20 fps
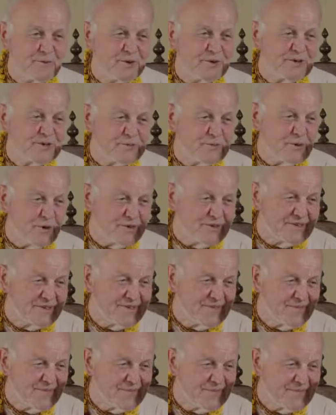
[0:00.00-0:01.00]
what is what,
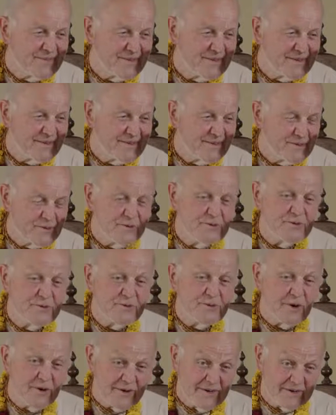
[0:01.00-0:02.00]
due to
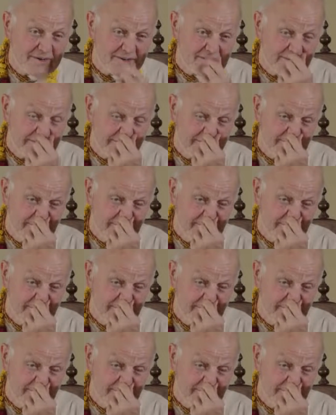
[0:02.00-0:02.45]
knowledge.